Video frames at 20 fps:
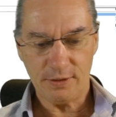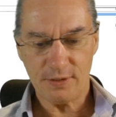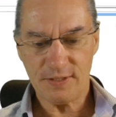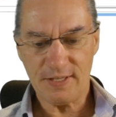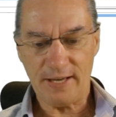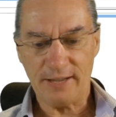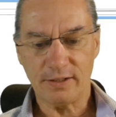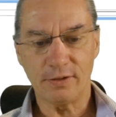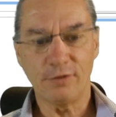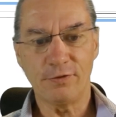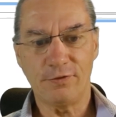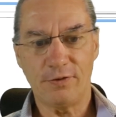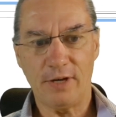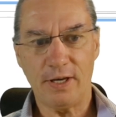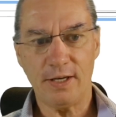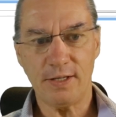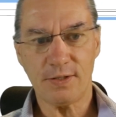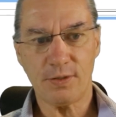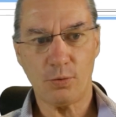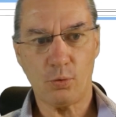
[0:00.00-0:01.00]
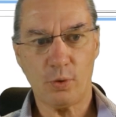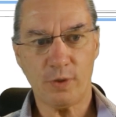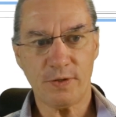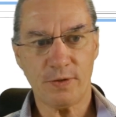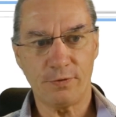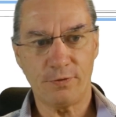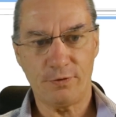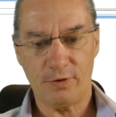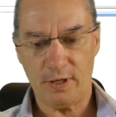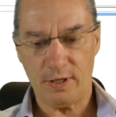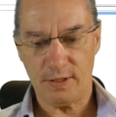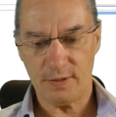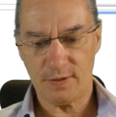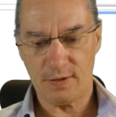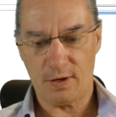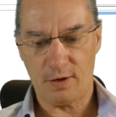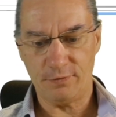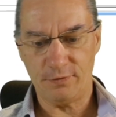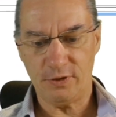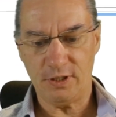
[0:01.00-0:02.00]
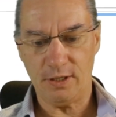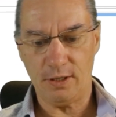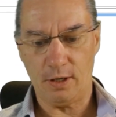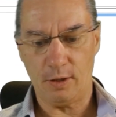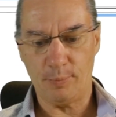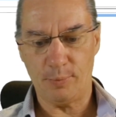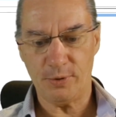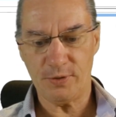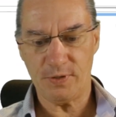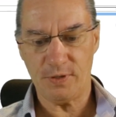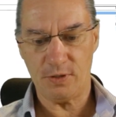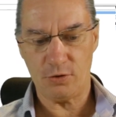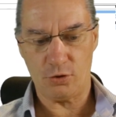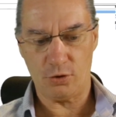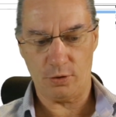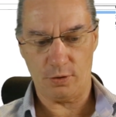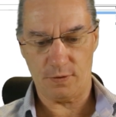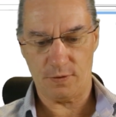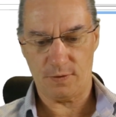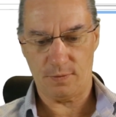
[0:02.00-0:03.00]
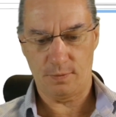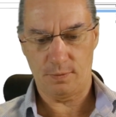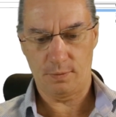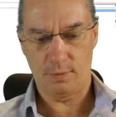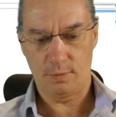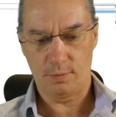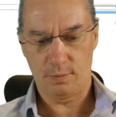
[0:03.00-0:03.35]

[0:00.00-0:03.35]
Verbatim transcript: The second phase was the phase of the oppositions.